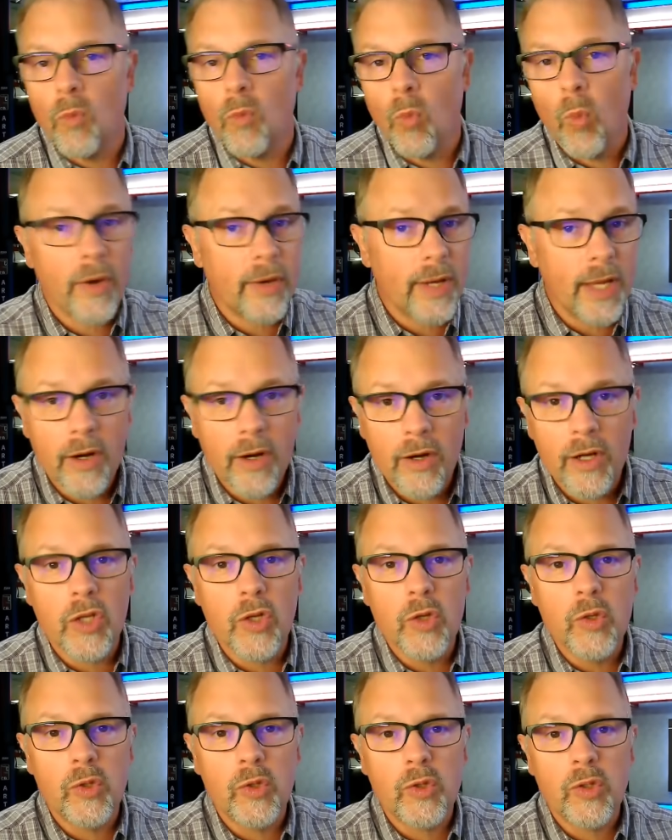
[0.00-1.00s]
We're here in
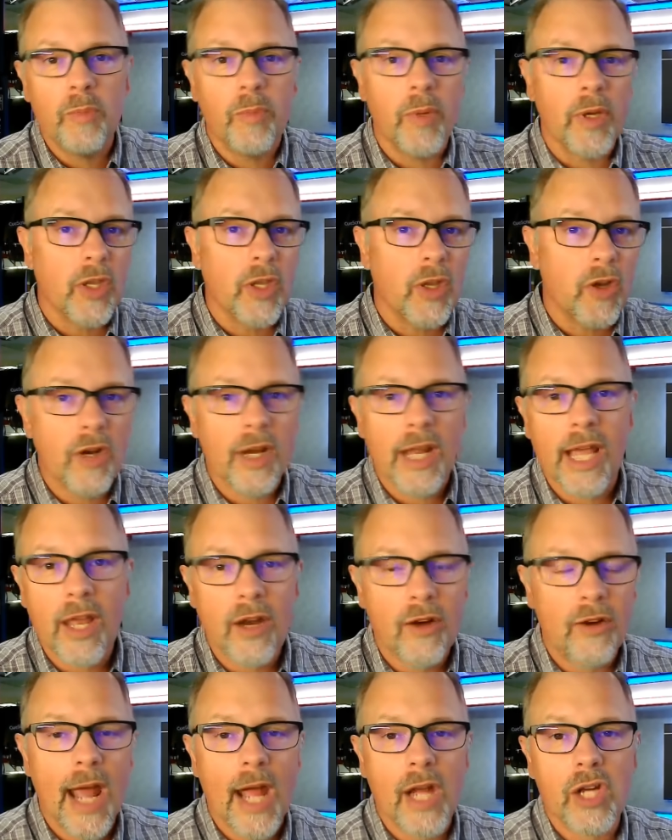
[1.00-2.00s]
Houston, but you're an
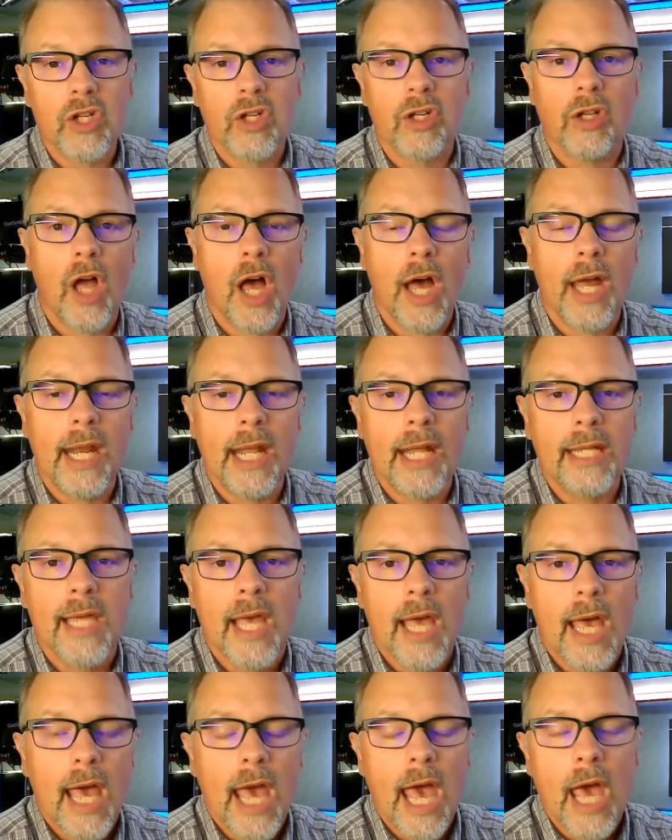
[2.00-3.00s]
international audience,
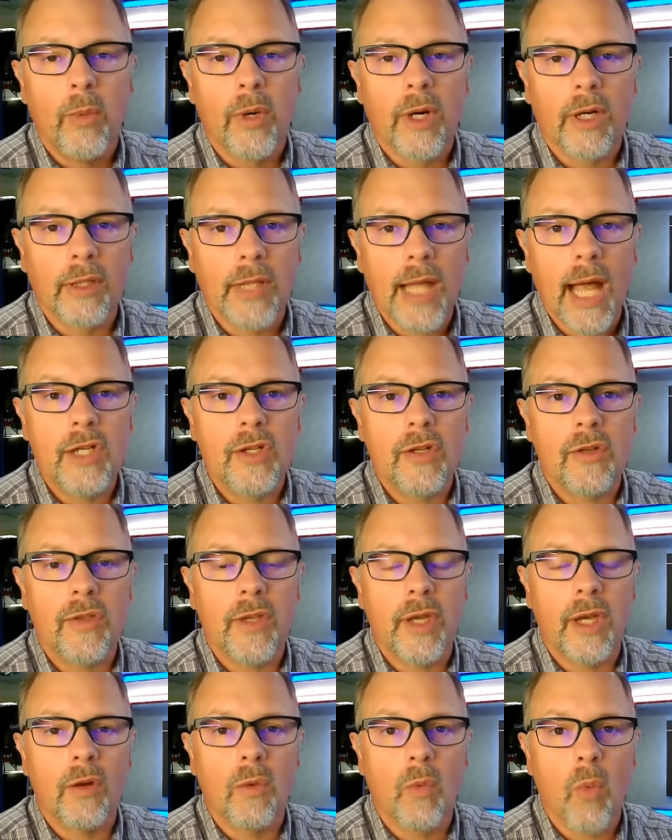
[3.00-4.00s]
and we're glad you're
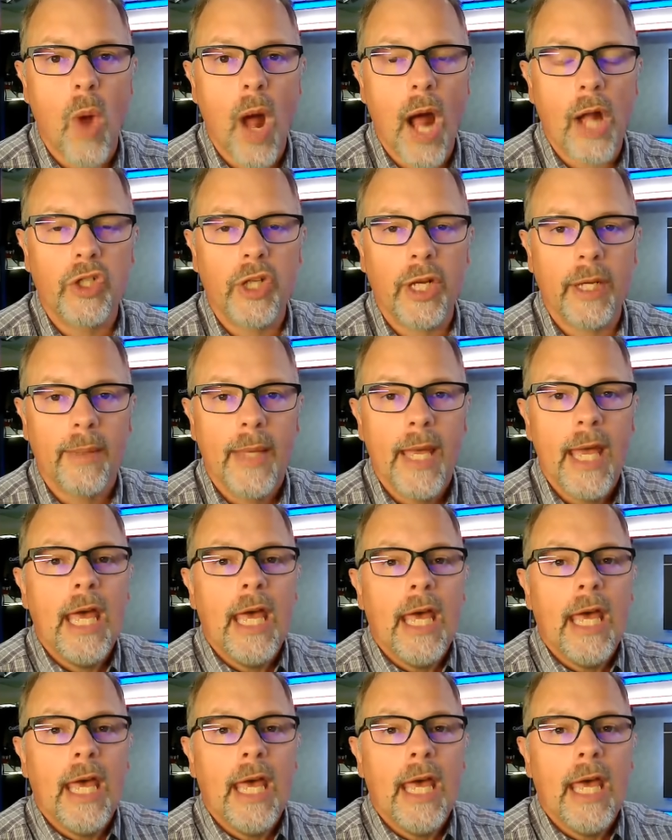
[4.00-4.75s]
there watching.